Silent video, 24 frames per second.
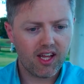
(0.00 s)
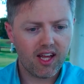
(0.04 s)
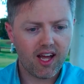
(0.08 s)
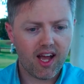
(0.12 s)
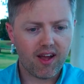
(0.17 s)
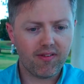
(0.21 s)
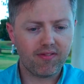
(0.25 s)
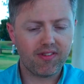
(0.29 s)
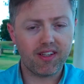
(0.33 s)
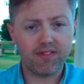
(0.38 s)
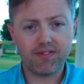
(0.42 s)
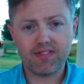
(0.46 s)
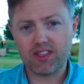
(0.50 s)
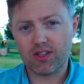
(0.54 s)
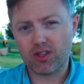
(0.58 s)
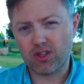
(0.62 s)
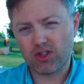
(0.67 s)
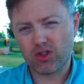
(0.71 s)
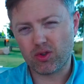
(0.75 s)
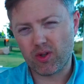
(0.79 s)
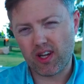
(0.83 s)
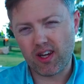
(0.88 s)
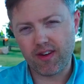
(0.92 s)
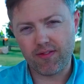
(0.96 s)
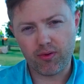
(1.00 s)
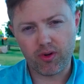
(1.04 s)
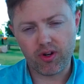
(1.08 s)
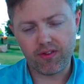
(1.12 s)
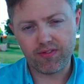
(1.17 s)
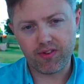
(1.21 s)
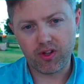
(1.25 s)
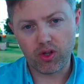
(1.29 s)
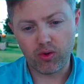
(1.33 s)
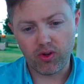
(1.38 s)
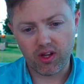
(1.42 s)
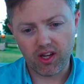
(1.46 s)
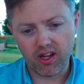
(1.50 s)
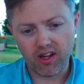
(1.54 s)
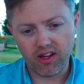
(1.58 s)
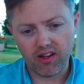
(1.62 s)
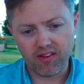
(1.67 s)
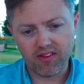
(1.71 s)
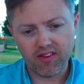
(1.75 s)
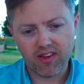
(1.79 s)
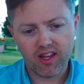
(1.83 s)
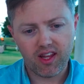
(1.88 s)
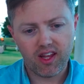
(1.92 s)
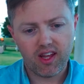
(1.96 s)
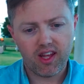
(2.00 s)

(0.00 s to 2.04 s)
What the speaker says: I've lived in Australia for a few years,